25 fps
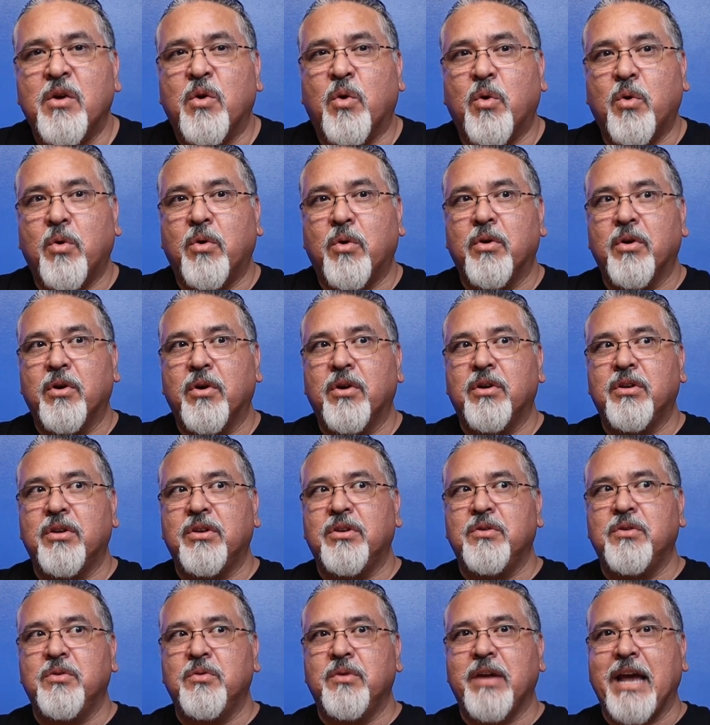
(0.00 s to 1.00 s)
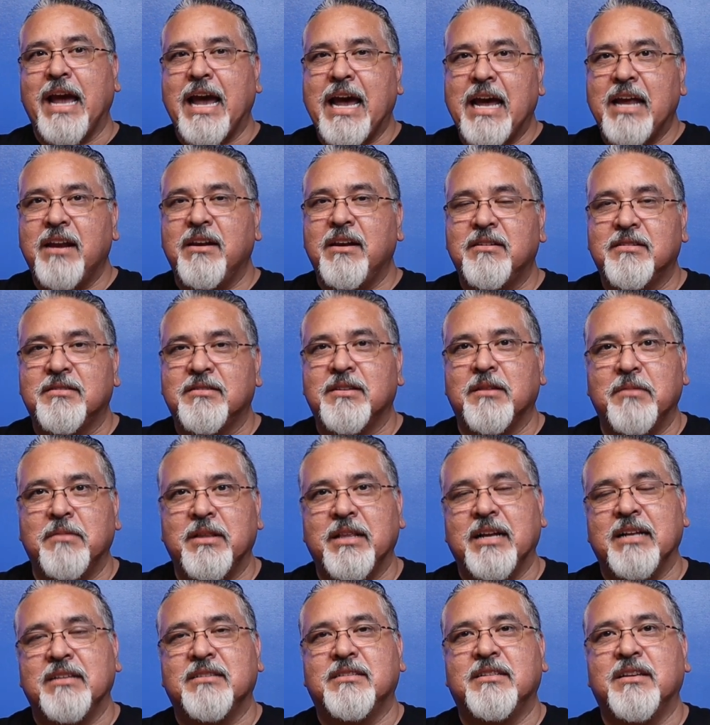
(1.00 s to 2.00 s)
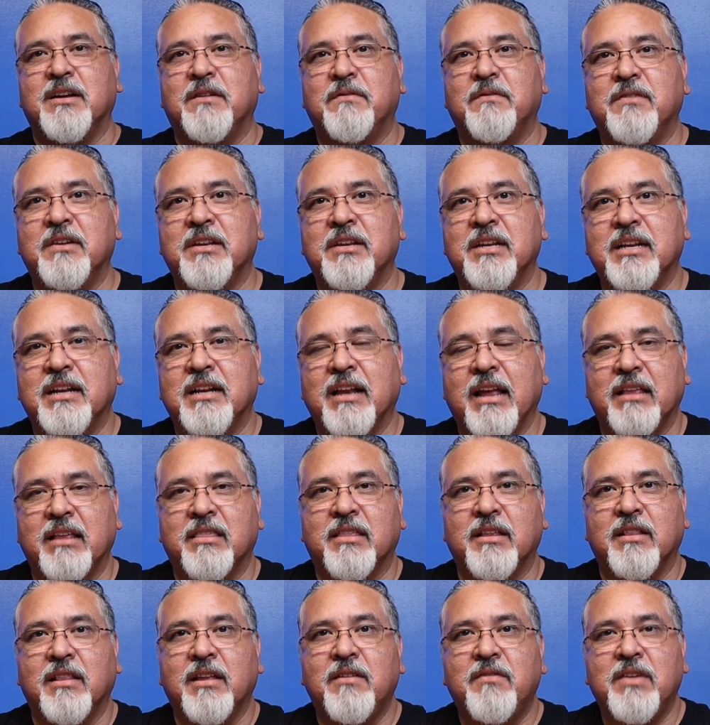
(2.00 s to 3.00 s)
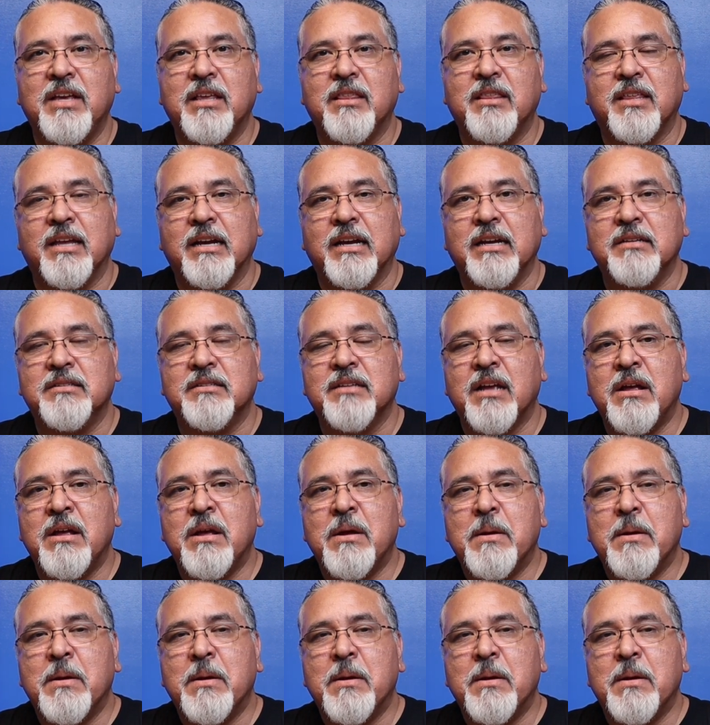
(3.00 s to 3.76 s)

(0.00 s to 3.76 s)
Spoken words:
or you add some of that stuff in it, like the living things.